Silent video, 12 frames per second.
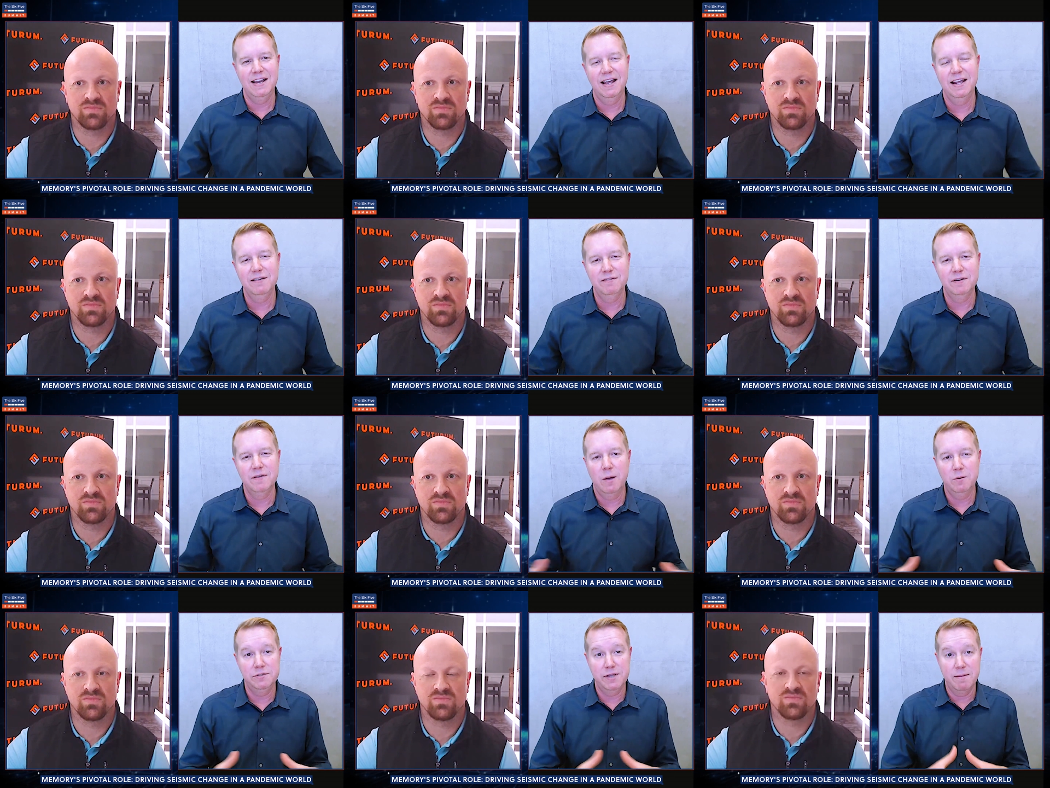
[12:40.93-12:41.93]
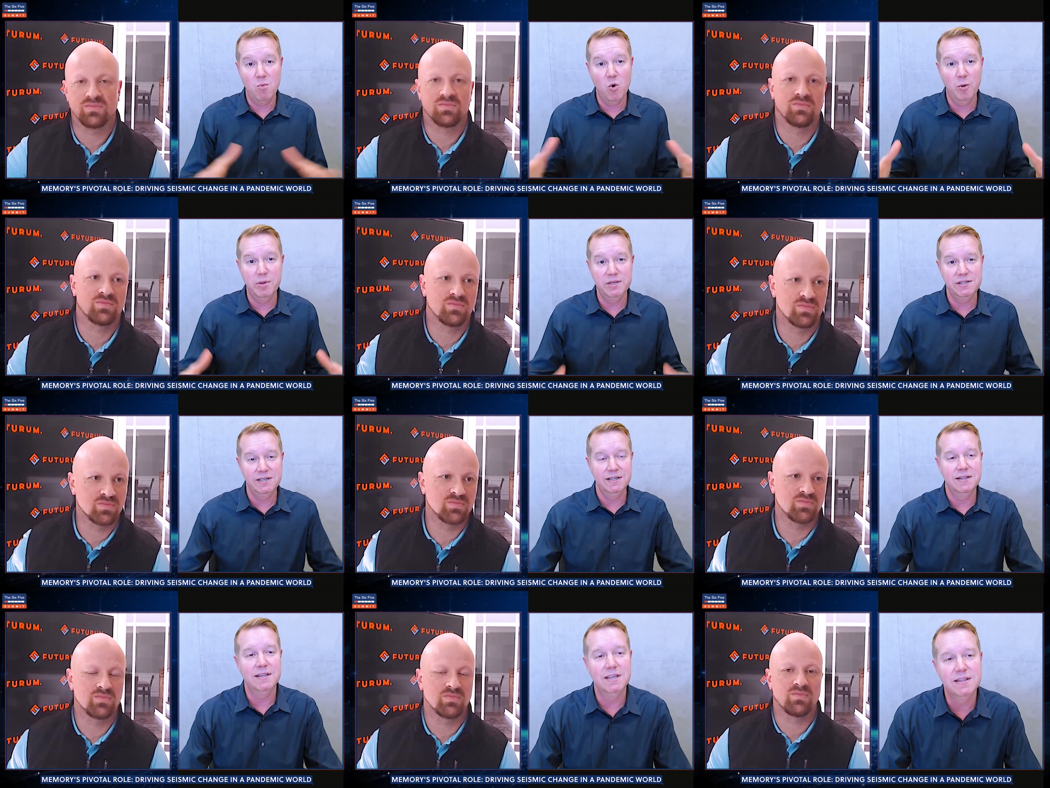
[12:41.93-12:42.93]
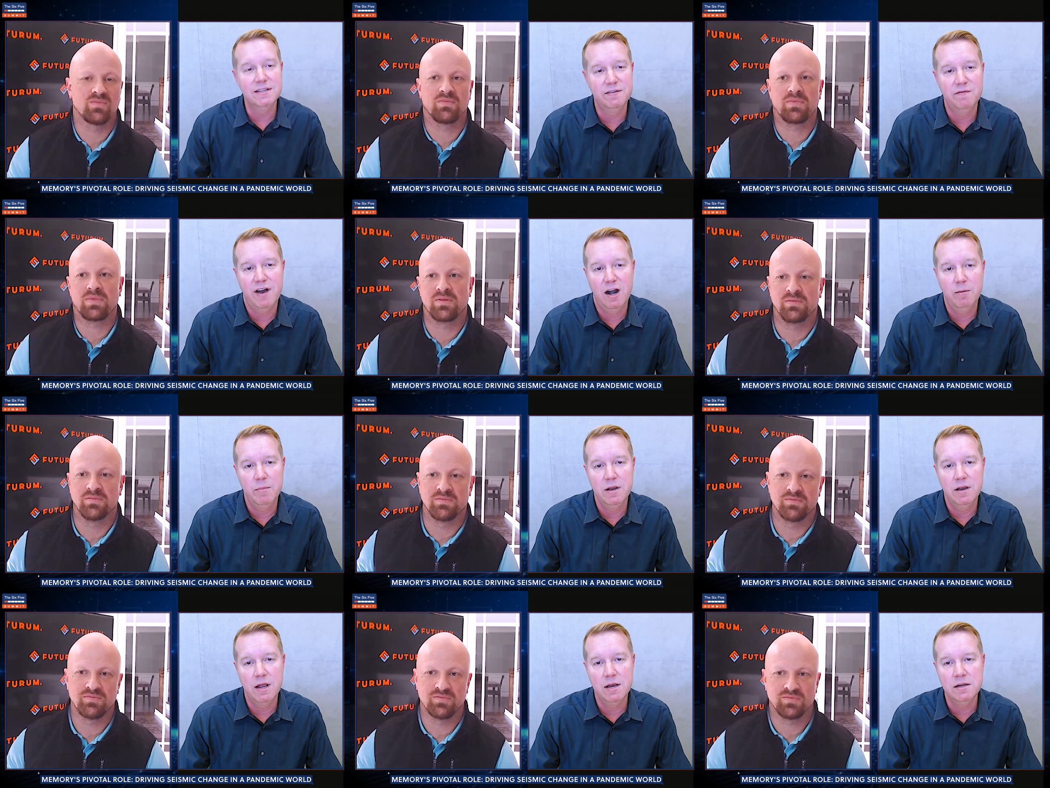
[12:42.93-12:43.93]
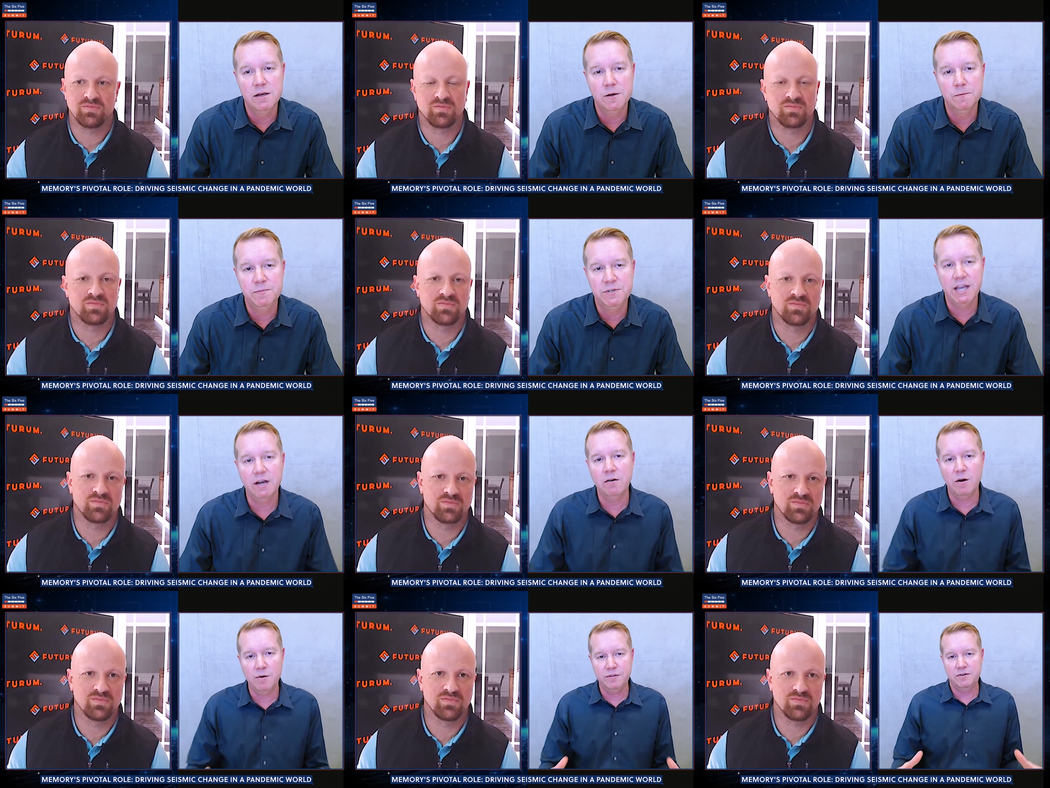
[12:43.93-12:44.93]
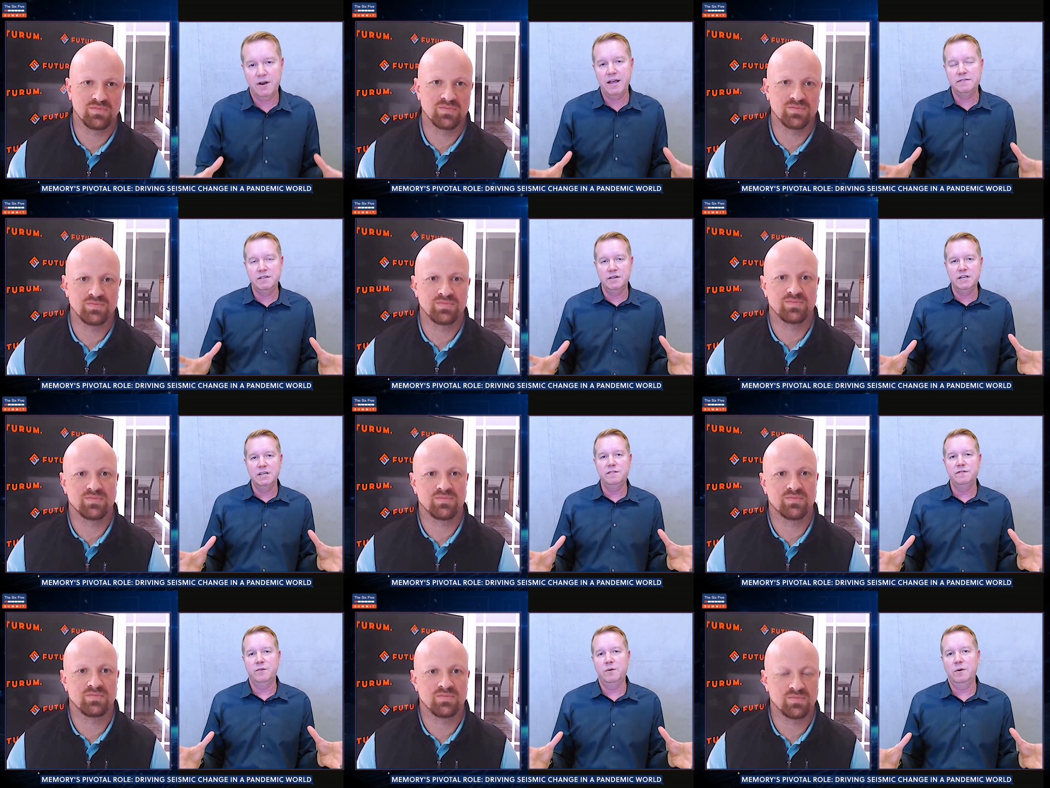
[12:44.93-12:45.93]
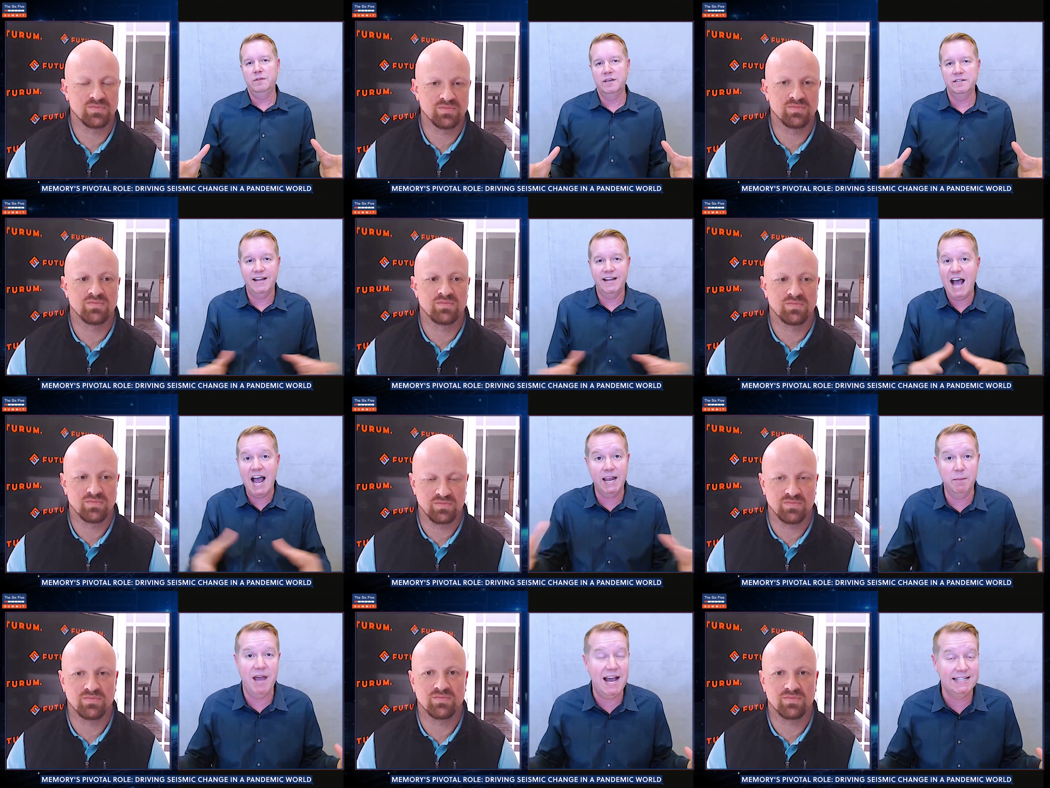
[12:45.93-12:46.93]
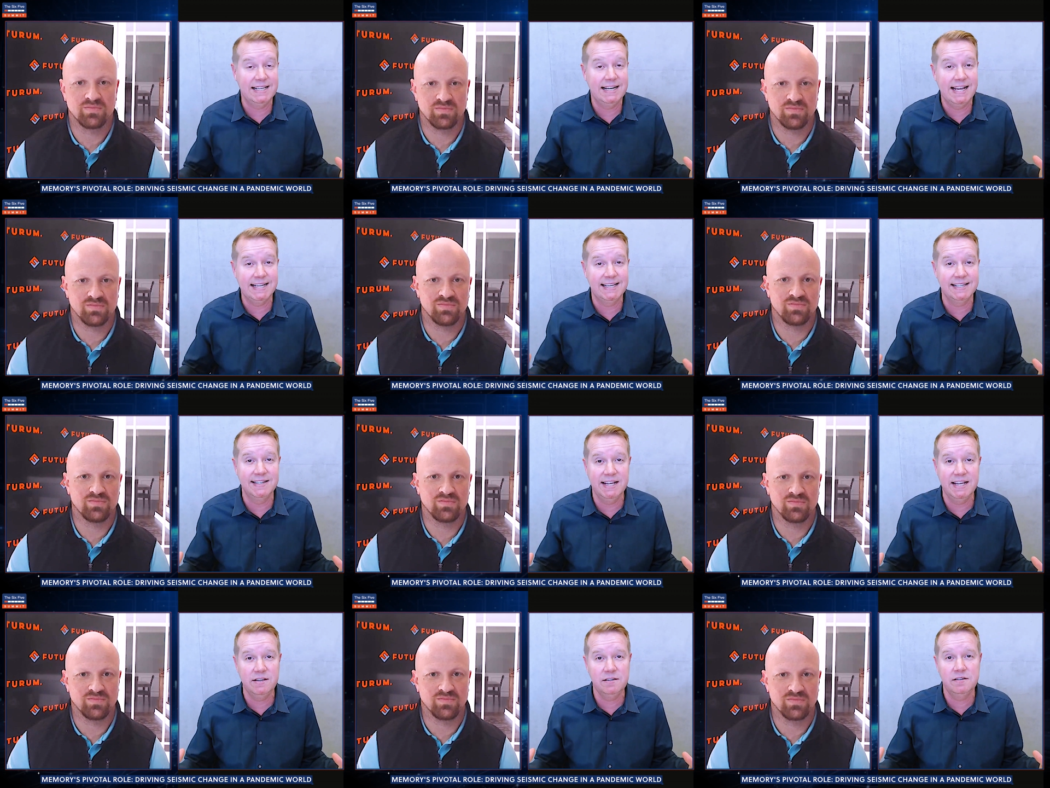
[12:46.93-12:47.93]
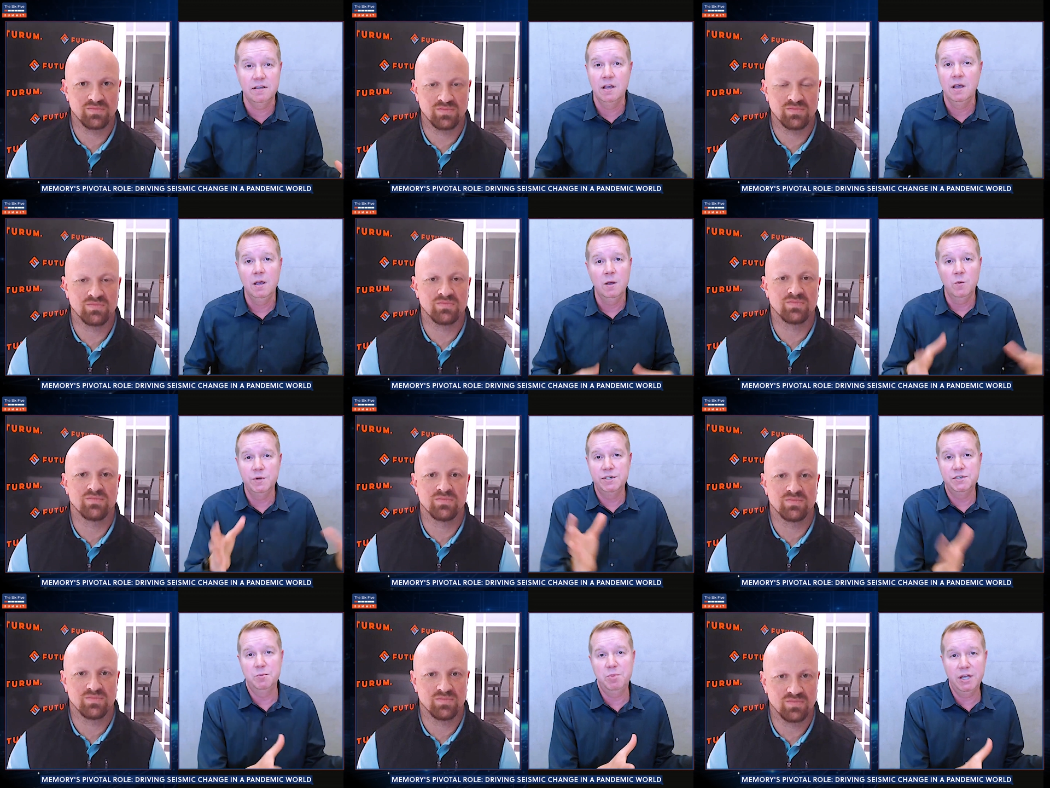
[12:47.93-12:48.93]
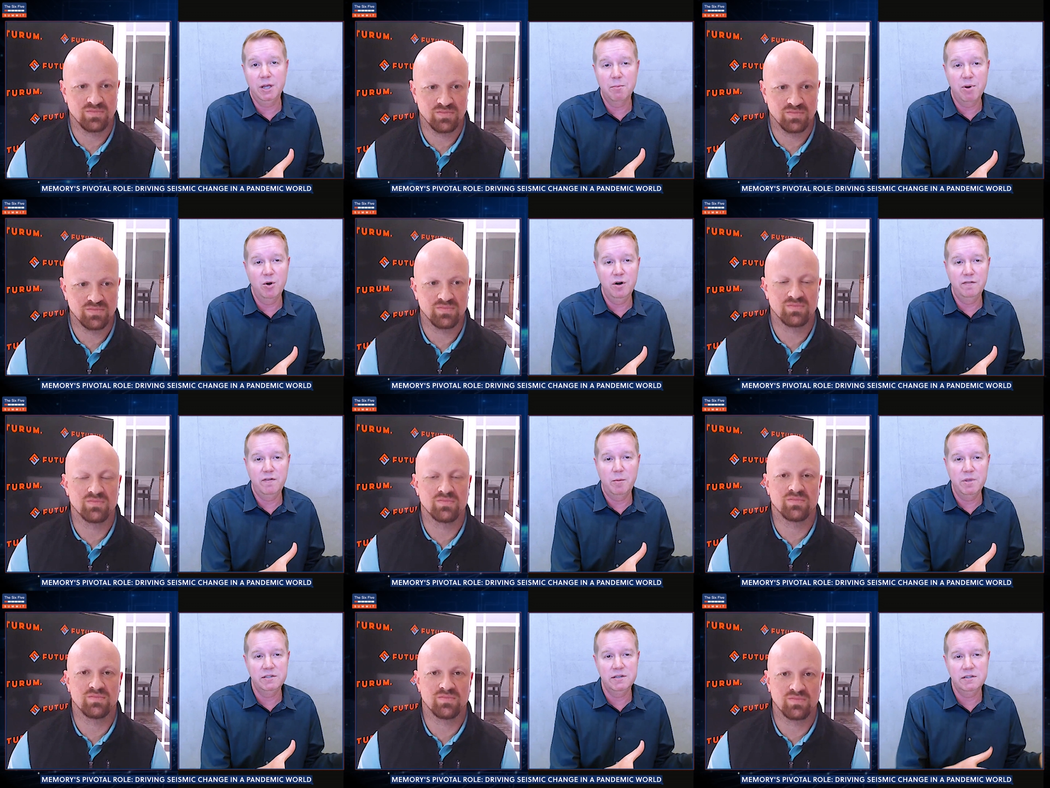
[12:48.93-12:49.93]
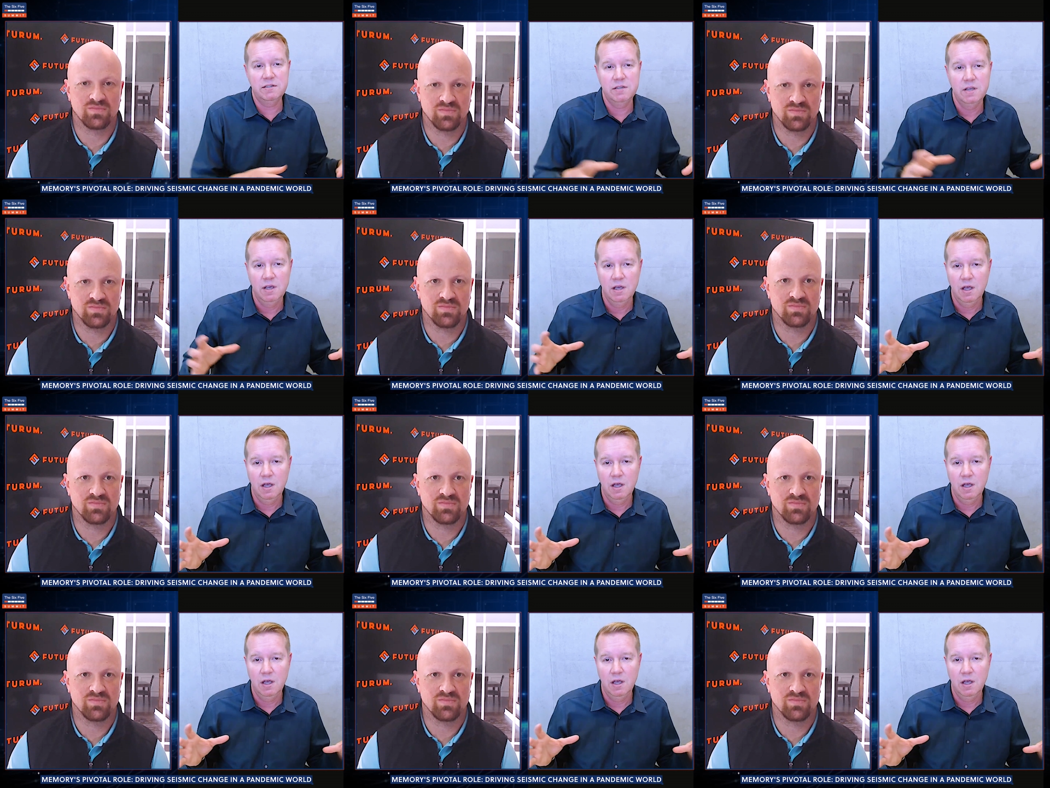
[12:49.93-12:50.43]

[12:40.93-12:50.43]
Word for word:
Speaker 1: uh, even I would say more busy in in this environment. And you know, data growth drives the need for things like high capacity SSDs, which is a big component of our business.